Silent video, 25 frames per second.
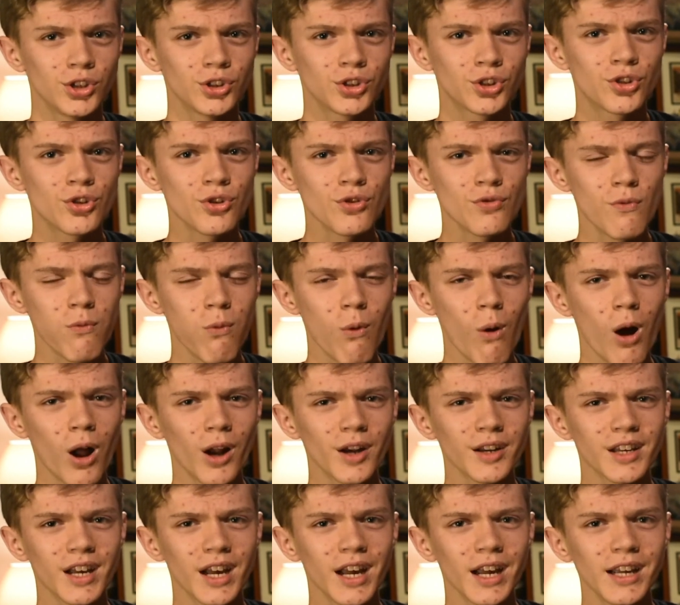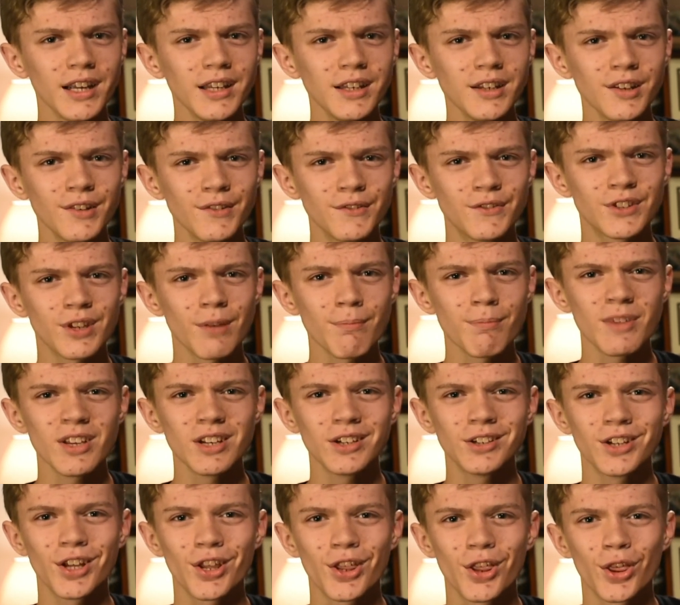do you want kind of
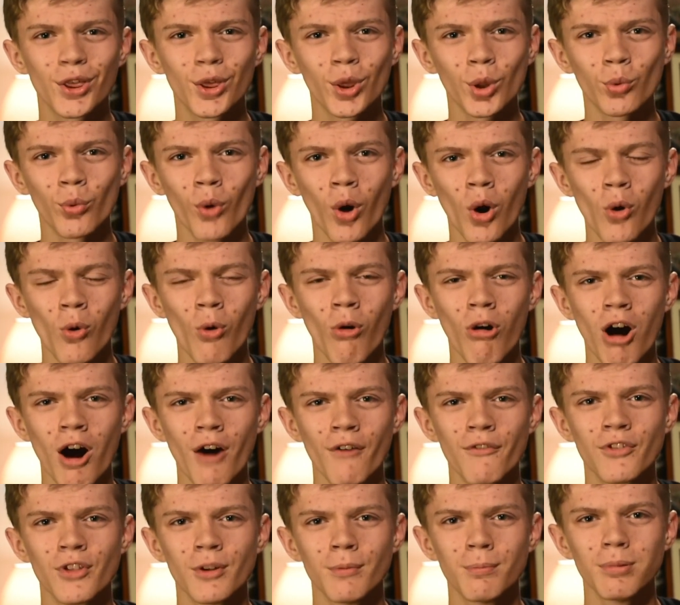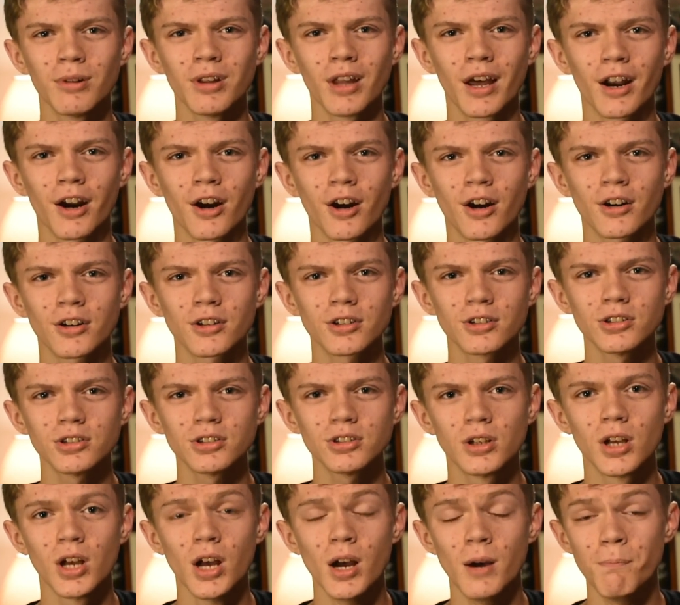something to throw off the players?
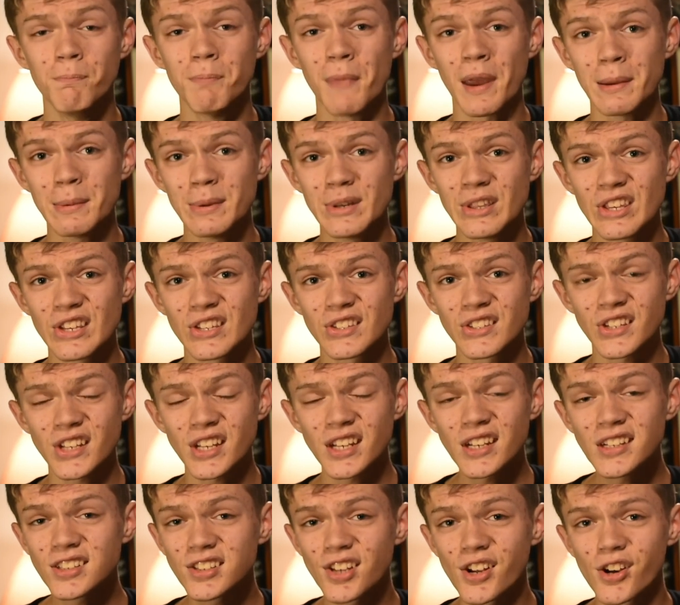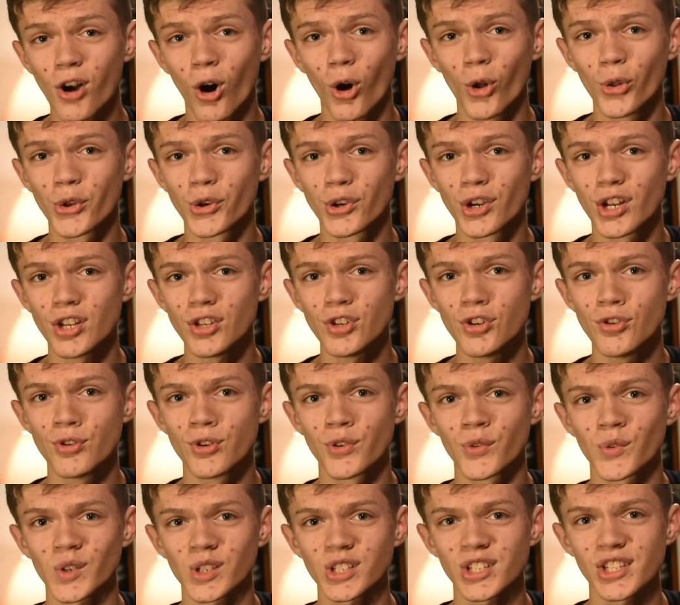Maybe this is an alternate
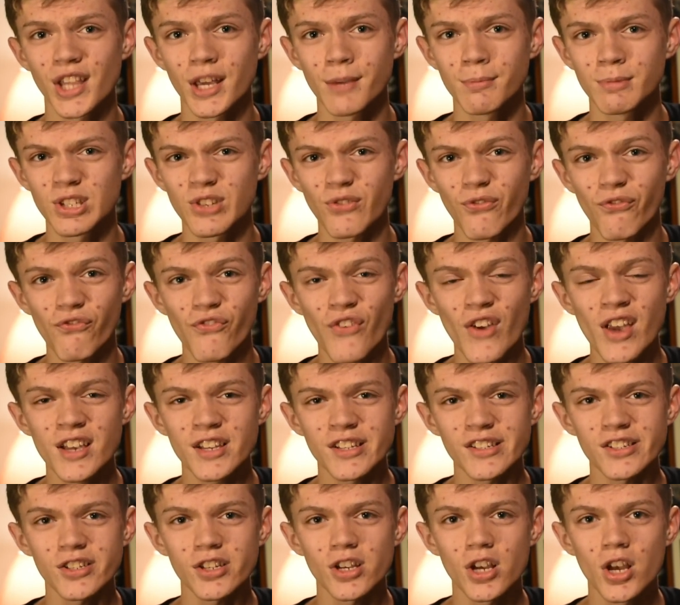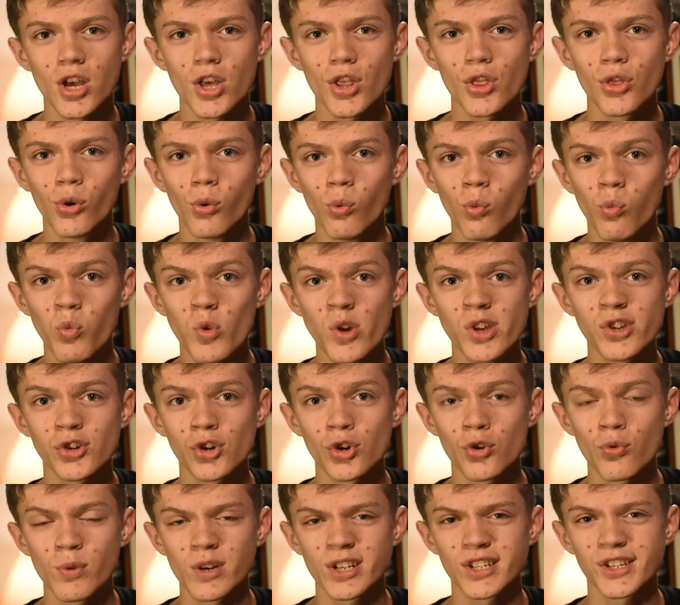universe and they must face the
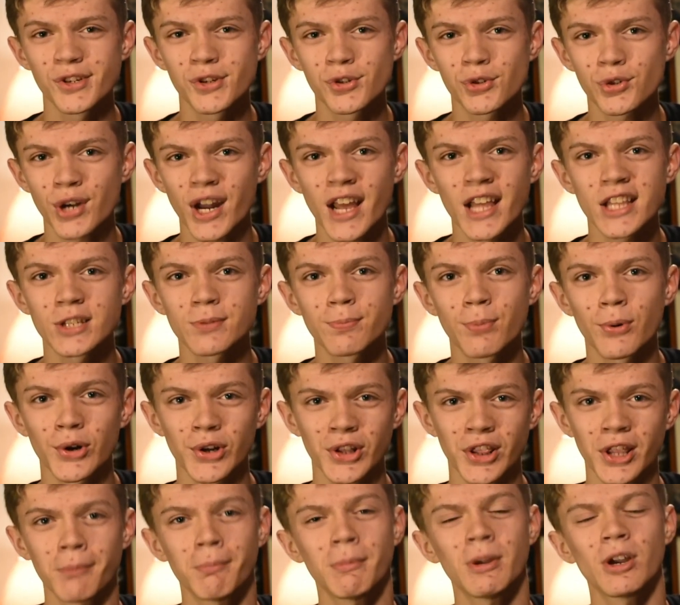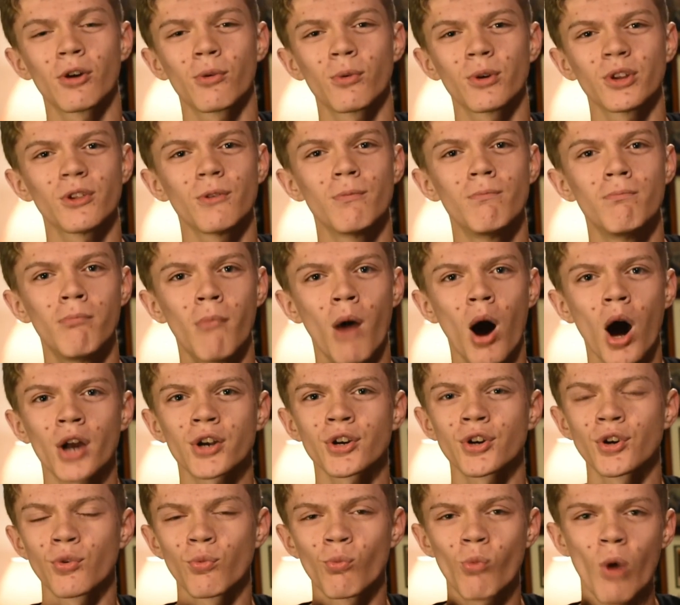wizard which has transported them here with
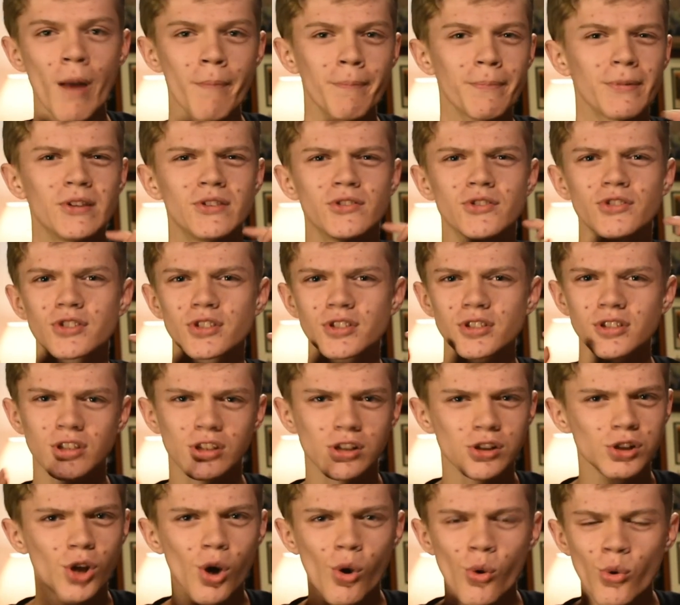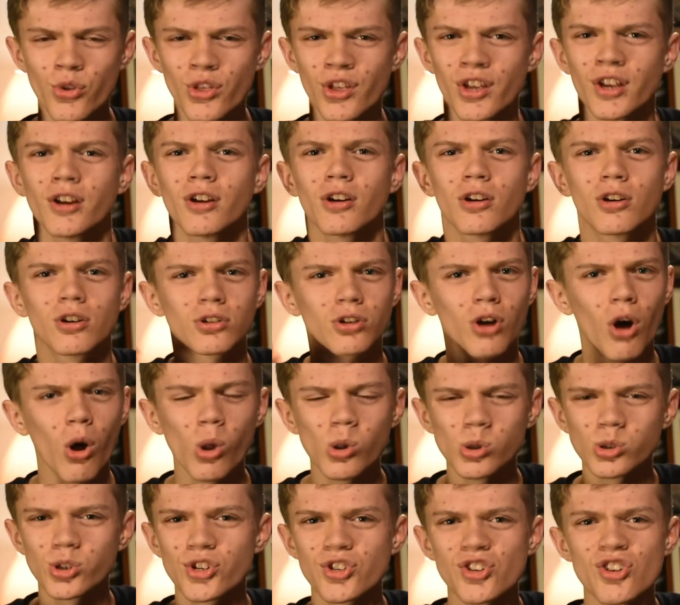modern weapons, clothing,
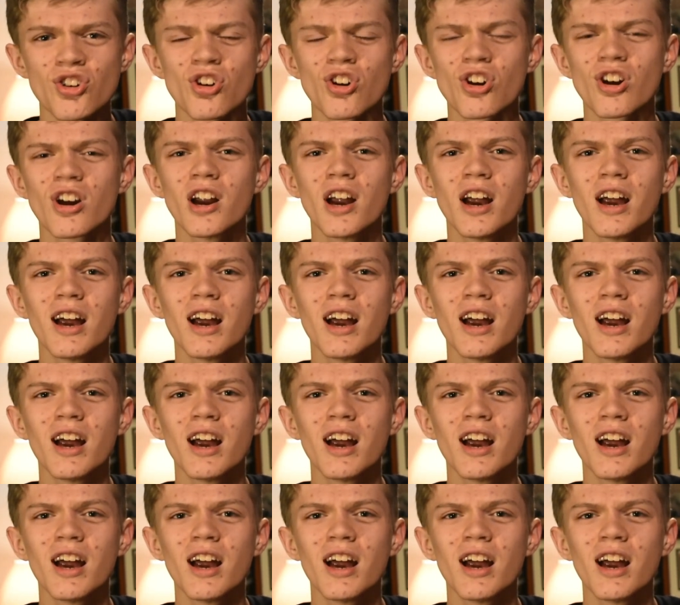culture.